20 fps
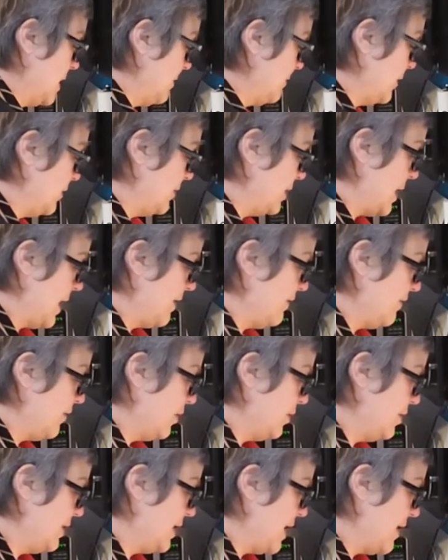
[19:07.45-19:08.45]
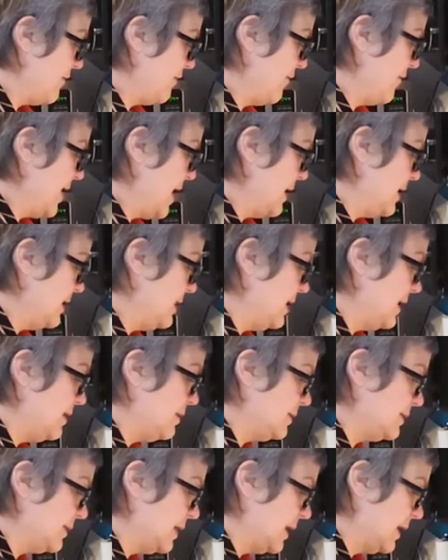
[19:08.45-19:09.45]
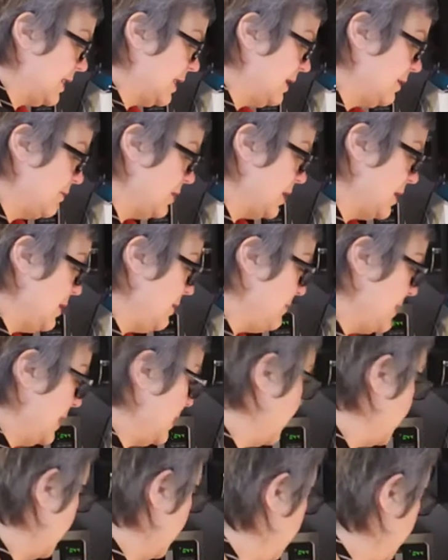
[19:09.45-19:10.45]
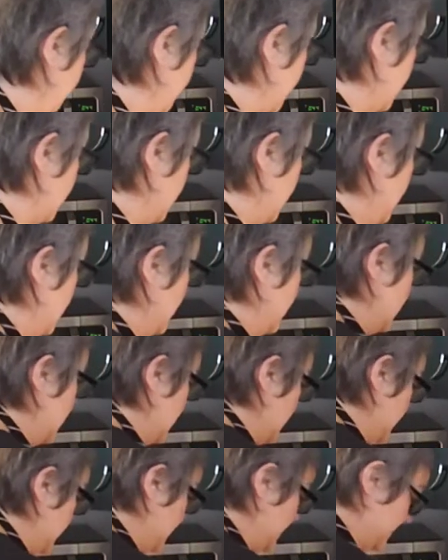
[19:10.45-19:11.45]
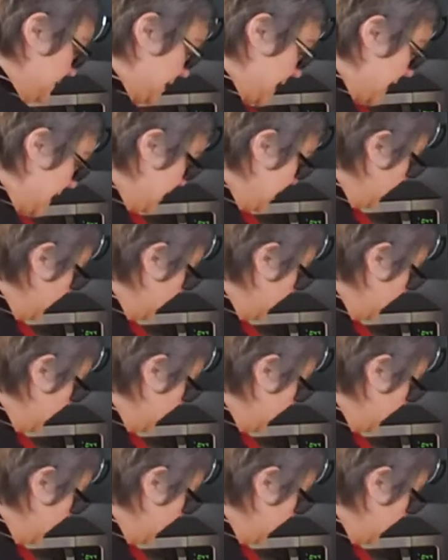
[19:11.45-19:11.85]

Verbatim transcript: I mean, we have all that fat in there, so I think we're gonna be good, but just add